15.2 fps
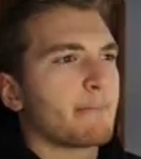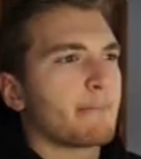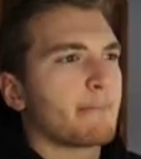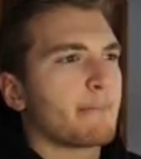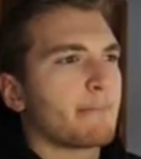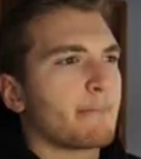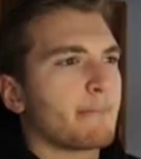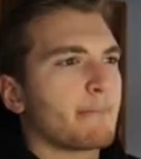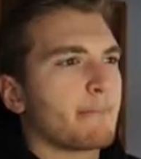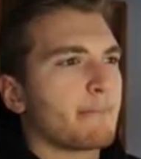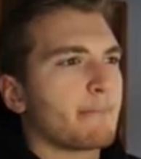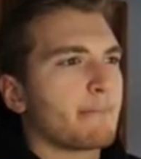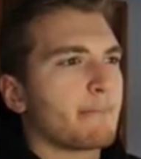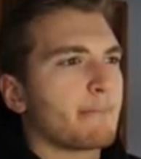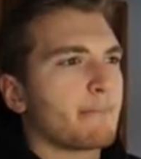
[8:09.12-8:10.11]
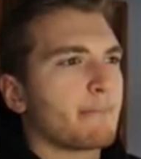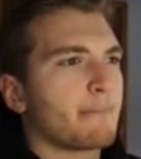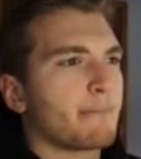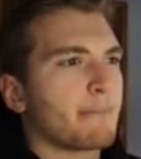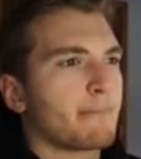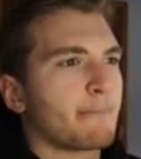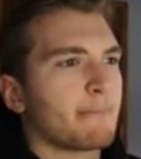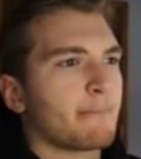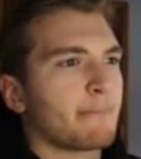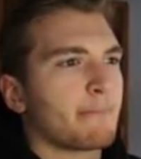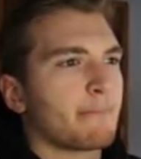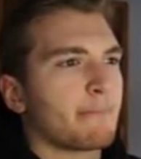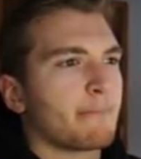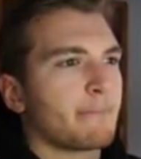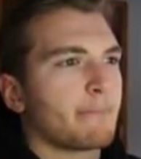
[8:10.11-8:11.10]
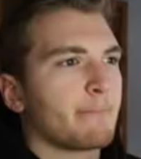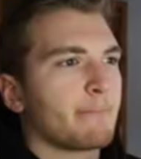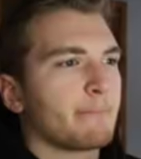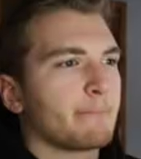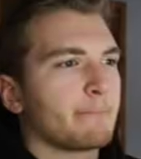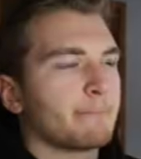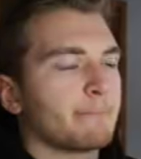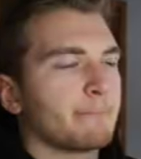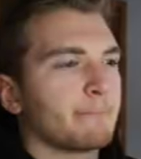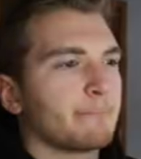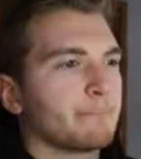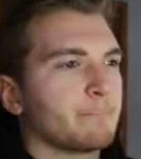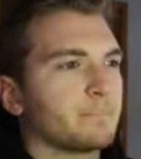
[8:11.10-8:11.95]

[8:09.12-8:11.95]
Nobody speaks.